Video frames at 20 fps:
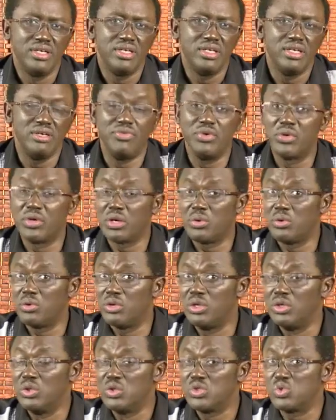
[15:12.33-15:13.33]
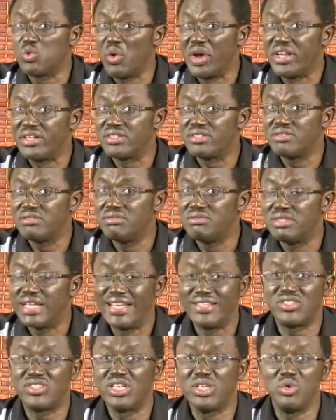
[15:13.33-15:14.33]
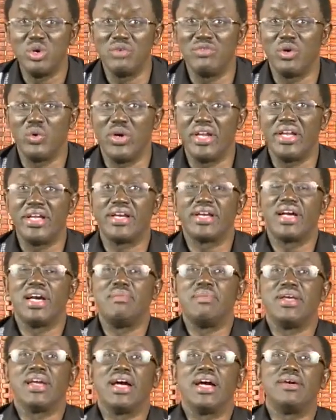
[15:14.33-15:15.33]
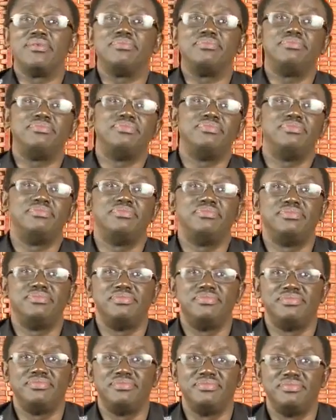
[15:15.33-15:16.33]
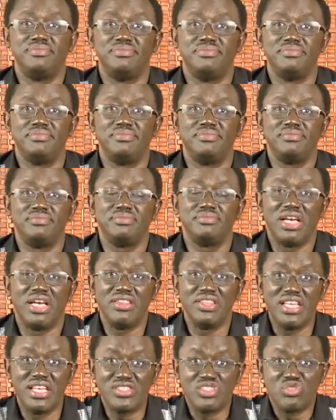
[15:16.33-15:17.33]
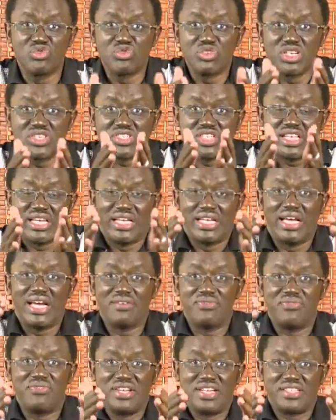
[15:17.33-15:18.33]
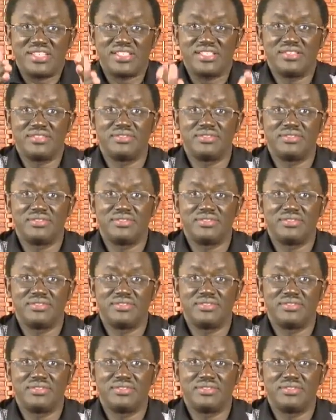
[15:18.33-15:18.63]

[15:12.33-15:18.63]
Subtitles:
If you want to lose weight, let's say you have a wedding coming up, and this dress cannot fit,